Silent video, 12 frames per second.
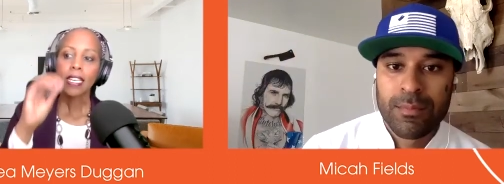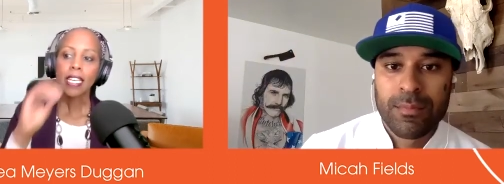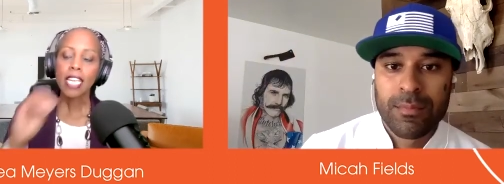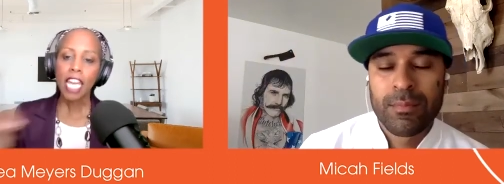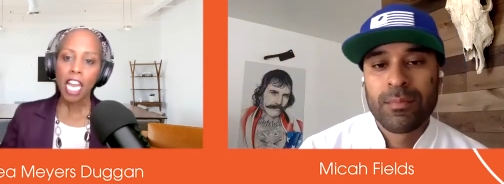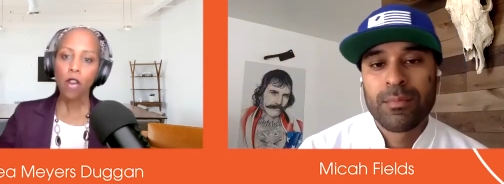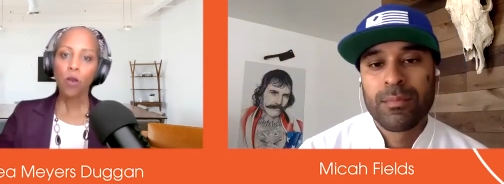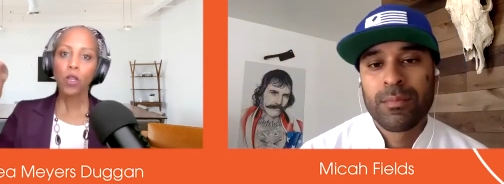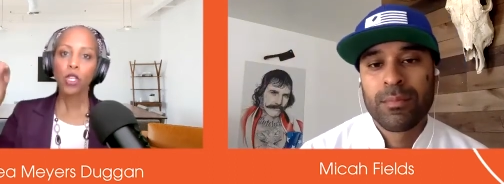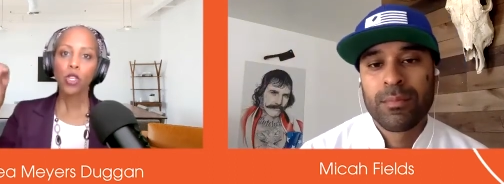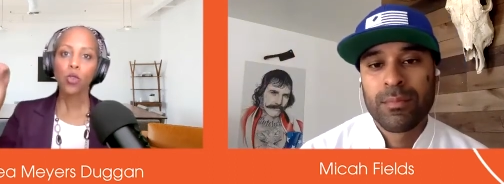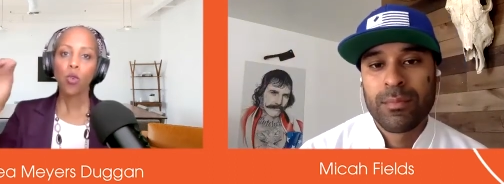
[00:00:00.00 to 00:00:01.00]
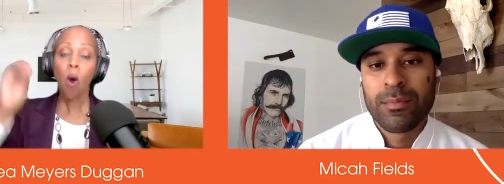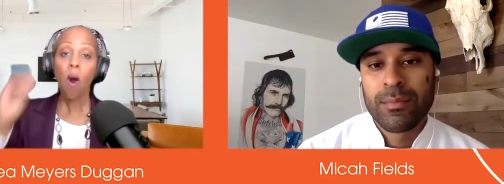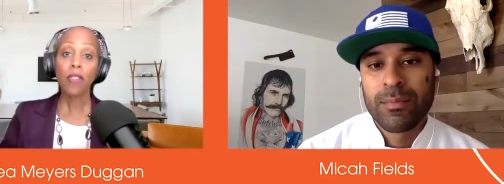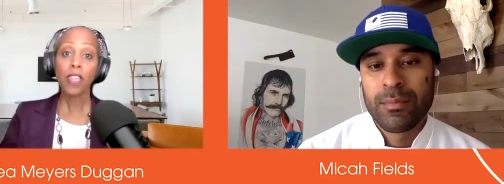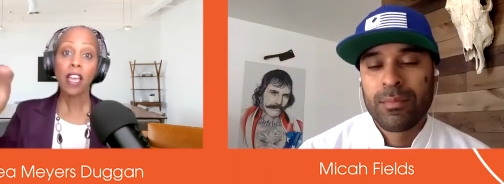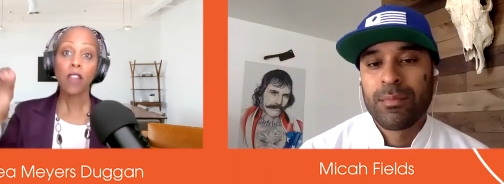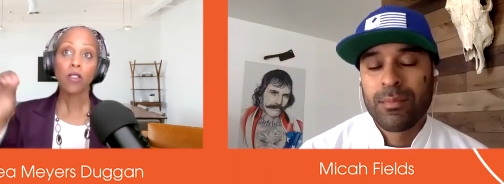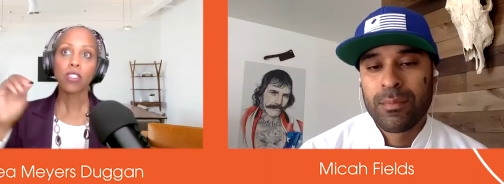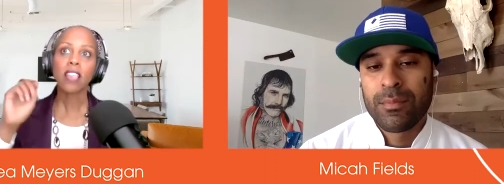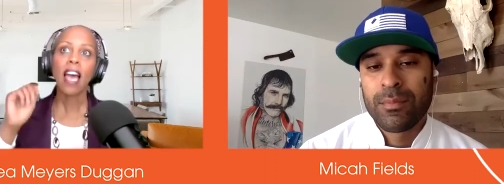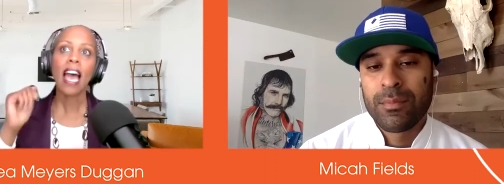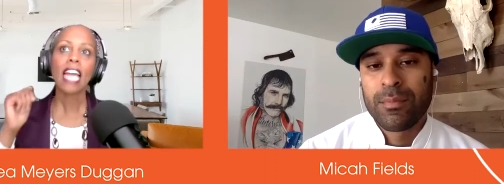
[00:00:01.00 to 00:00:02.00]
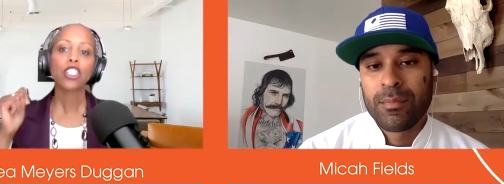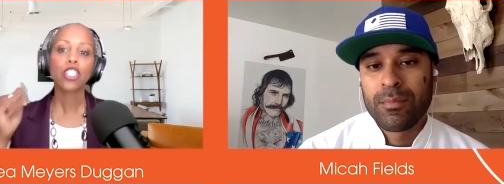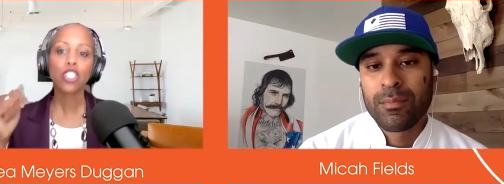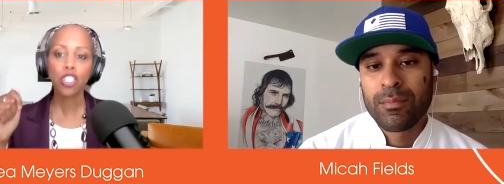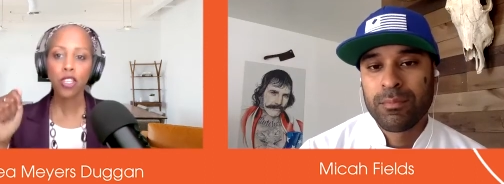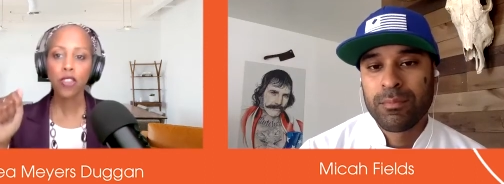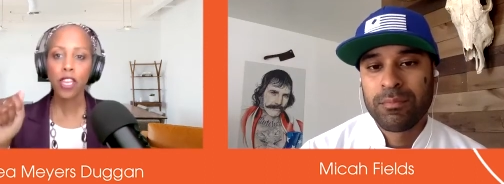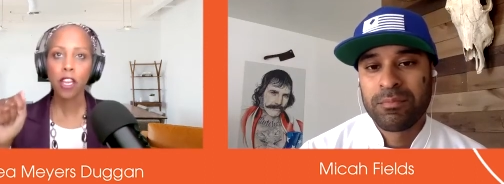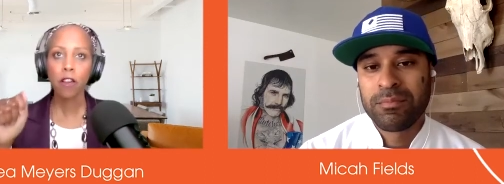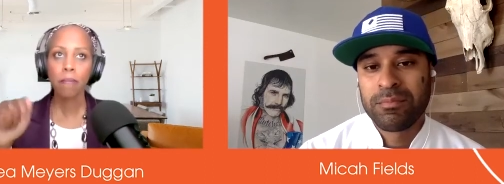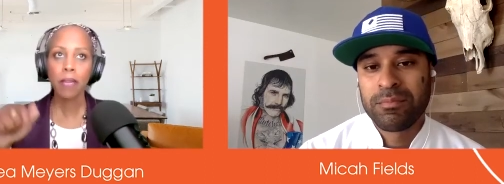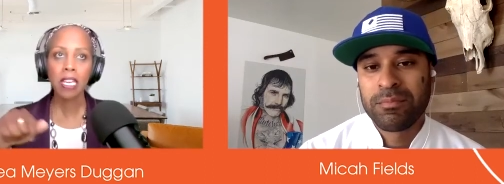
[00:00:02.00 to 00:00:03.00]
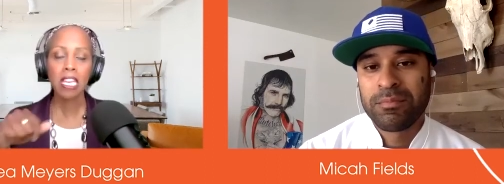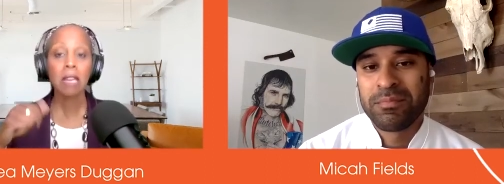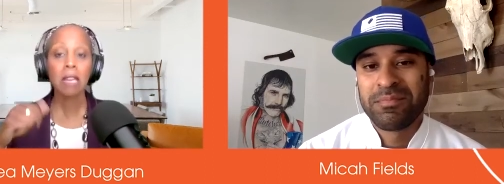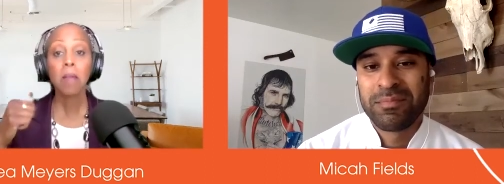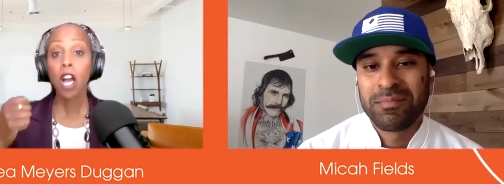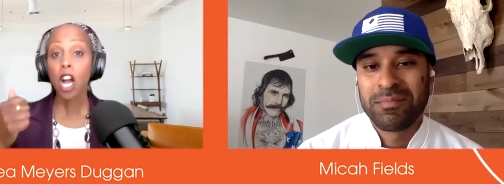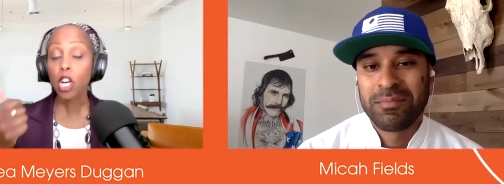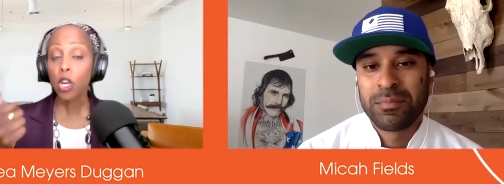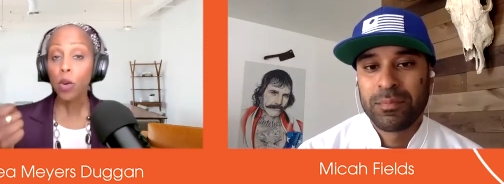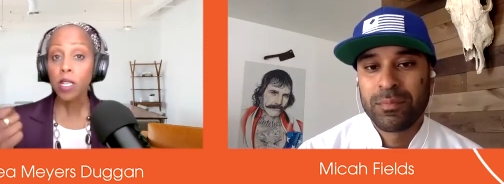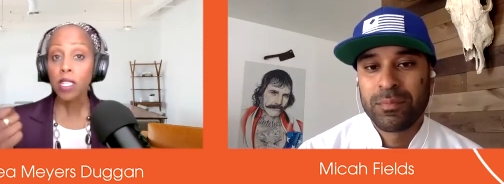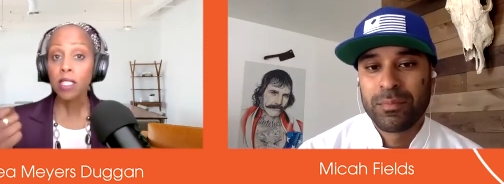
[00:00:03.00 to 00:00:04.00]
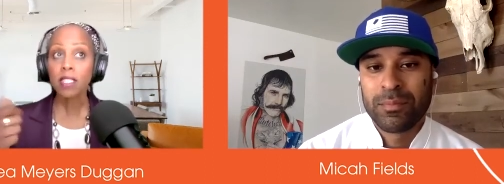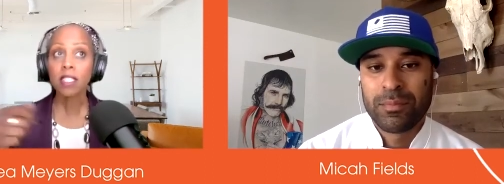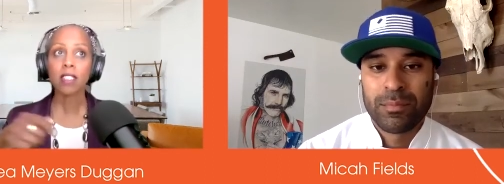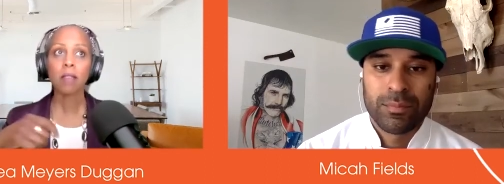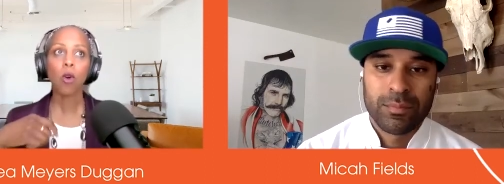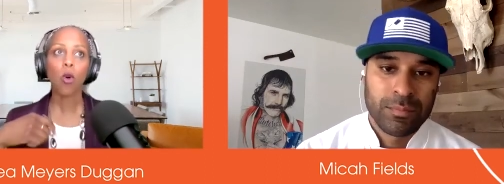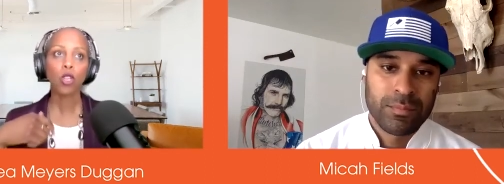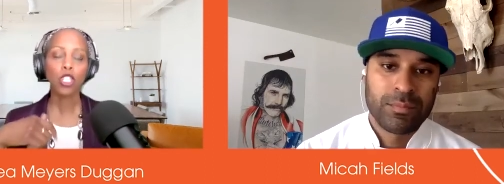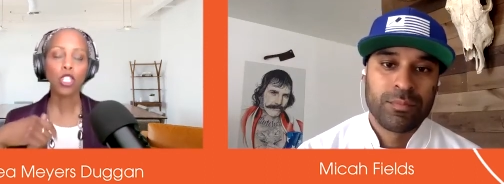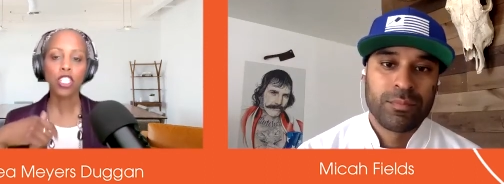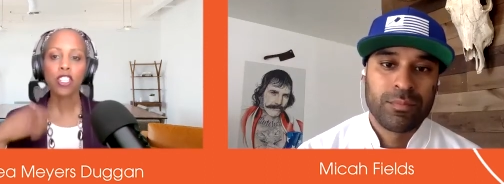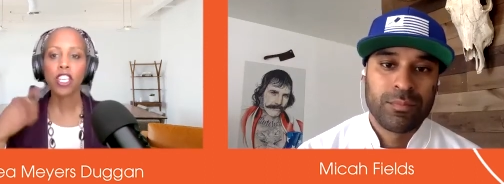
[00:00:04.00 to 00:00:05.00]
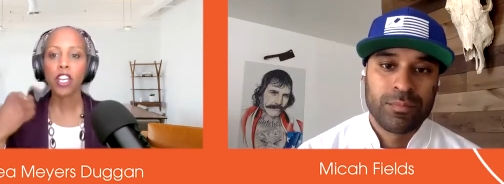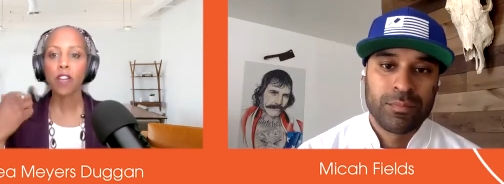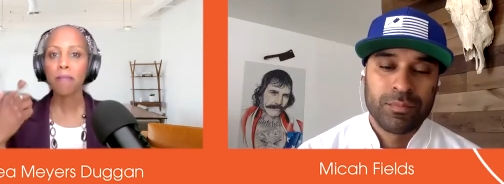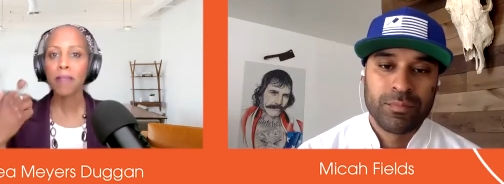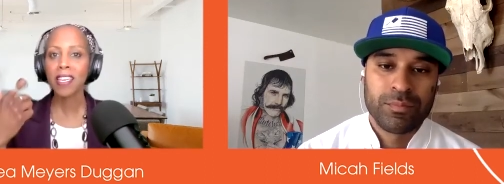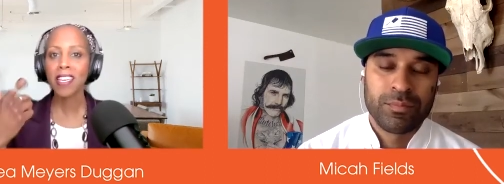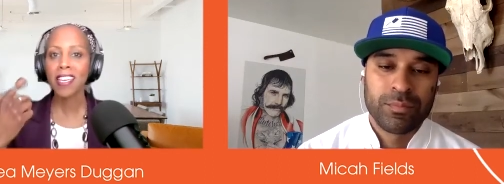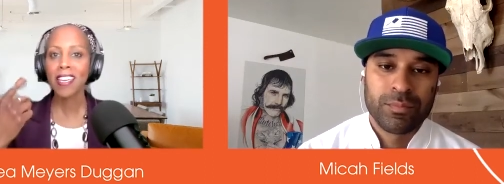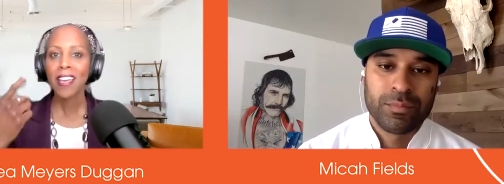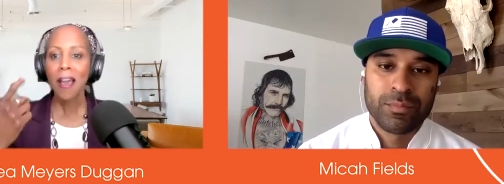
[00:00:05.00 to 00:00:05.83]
Speaker 1: carry you on the other side, should there be a criticism or should there be